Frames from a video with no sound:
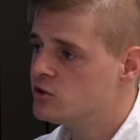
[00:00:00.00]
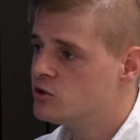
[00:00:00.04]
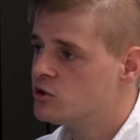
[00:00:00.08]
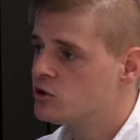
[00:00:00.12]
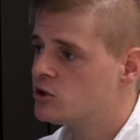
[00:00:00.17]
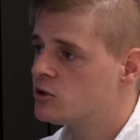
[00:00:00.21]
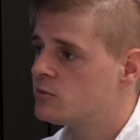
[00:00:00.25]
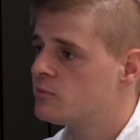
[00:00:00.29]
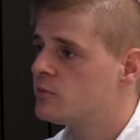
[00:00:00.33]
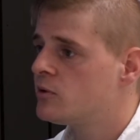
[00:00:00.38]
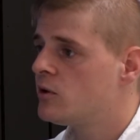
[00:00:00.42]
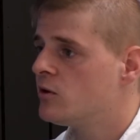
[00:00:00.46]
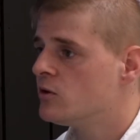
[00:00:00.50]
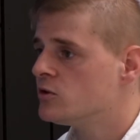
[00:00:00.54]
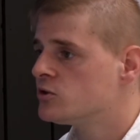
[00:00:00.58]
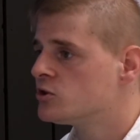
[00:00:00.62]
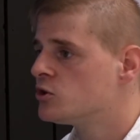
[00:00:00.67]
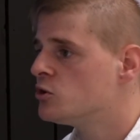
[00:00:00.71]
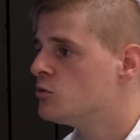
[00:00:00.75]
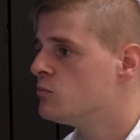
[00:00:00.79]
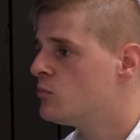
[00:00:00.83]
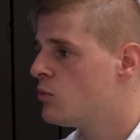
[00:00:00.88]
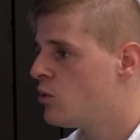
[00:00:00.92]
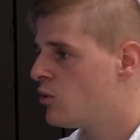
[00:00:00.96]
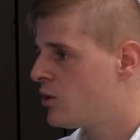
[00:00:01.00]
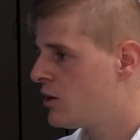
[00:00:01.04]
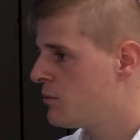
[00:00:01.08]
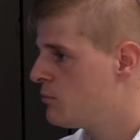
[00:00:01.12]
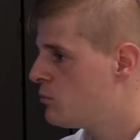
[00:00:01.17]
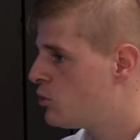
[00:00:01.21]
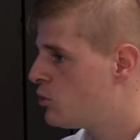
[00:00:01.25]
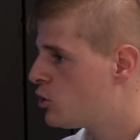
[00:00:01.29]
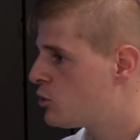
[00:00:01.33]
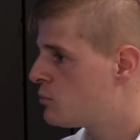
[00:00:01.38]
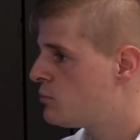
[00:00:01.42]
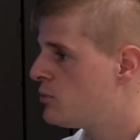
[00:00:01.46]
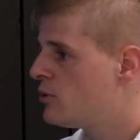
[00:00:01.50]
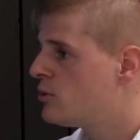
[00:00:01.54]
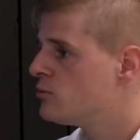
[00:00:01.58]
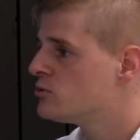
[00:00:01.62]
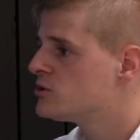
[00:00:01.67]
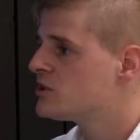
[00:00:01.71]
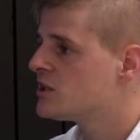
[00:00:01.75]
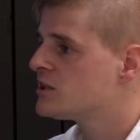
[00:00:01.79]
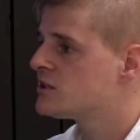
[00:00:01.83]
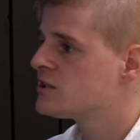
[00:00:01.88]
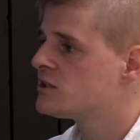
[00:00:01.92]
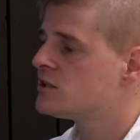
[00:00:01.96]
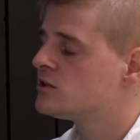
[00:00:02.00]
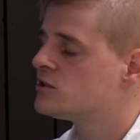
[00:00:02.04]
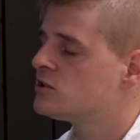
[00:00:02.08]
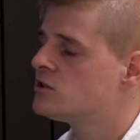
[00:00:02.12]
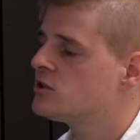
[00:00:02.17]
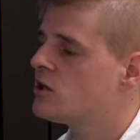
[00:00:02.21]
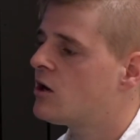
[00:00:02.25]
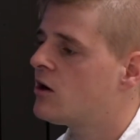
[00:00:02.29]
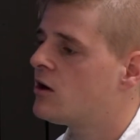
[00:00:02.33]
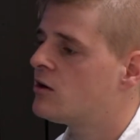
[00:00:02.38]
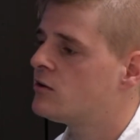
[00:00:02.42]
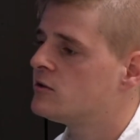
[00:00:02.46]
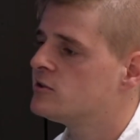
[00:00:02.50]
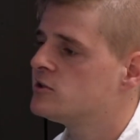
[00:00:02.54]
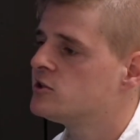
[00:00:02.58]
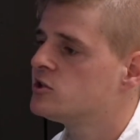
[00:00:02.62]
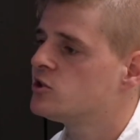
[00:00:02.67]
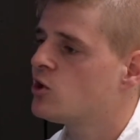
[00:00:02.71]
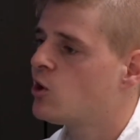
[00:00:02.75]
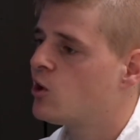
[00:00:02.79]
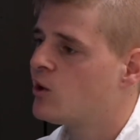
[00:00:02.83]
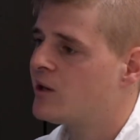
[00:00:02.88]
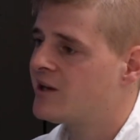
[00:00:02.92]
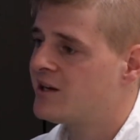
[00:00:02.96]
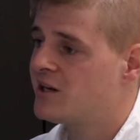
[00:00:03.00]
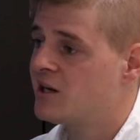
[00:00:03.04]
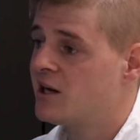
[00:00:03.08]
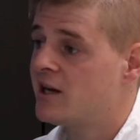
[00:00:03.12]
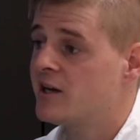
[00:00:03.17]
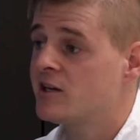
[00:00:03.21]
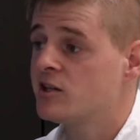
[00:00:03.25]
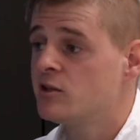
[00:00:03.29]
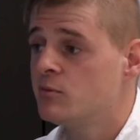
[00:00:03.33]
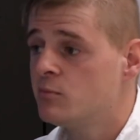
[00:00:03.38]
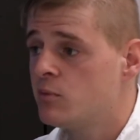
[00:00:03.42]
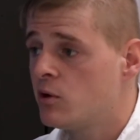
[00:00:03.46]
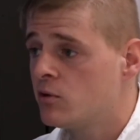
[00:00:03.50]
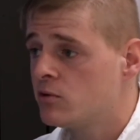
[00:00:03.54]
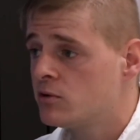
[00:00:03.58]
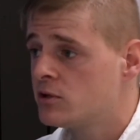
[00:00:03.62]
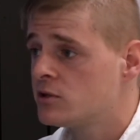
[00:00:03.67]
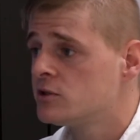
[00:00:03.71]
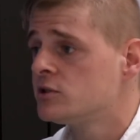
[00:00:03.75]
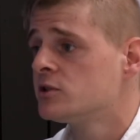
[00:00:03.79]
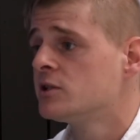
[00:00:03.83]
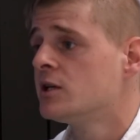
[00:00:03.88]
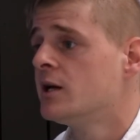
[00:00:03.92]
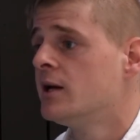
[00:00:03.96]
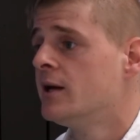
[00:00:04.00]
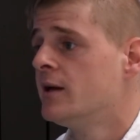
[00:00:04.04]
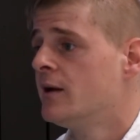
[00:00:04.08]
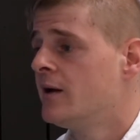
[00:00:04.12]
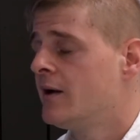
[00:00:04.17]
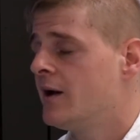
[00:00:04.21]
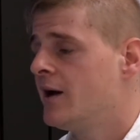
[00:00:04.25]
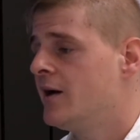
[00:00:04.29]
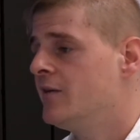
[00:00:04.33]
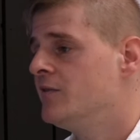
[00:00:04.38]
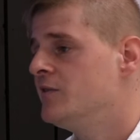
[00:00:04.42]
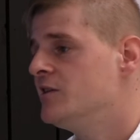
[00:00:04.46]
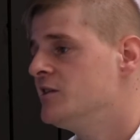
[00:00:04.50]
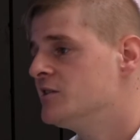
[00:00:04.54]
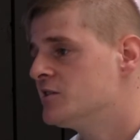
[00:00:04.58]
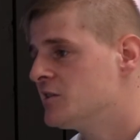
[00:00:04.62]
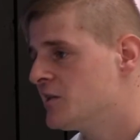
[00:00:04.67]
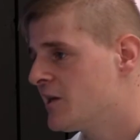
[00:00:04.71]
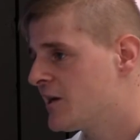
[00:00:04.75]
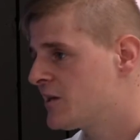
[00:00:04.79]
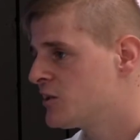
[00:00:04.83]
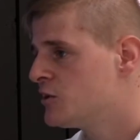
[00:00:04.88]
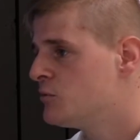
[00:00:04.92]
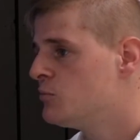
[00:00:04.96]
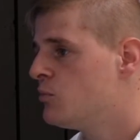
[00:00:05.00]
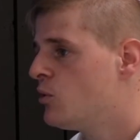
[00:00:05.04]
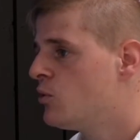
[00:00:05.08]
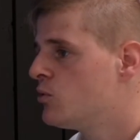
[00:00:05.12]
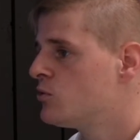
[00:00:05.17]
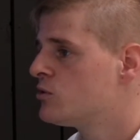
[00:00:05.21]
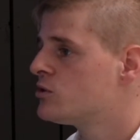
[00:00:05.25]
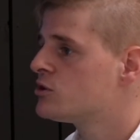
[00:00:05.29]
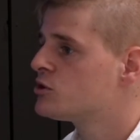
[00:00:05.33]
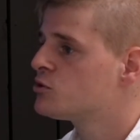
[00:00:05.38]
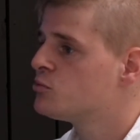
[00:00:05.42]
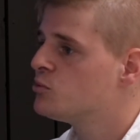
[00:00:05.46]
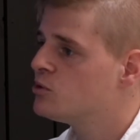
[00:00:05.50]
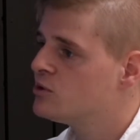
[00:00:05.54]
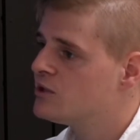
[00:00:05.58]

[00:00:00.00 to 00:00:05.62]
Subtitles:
in Europe, also more and more processors are installing leg deboners, and these leg deboners